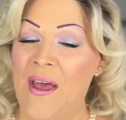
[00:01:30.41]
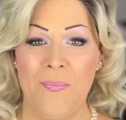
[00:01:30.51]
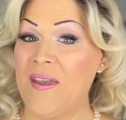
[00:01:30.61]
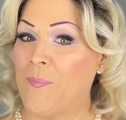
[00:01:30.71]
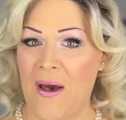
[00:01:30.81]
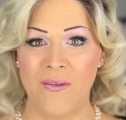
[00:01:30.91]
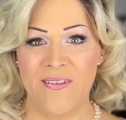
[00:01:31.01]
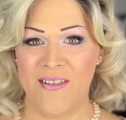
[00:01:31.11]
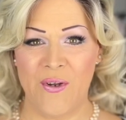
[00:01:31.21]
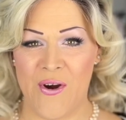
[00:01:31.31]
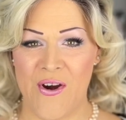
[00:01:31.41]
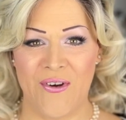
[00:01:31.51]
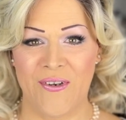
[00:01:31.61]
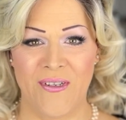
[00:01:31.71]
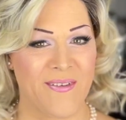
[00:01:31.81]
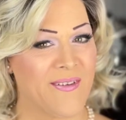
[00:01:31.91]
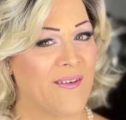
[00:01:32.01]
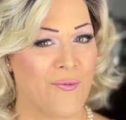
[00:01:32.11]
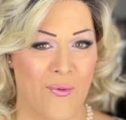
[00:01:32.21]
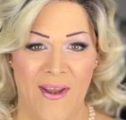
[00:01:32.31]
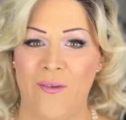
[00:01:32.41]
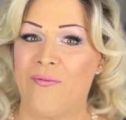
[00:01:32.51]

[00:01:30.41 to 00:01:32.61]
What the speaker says: Big bouncy curls, great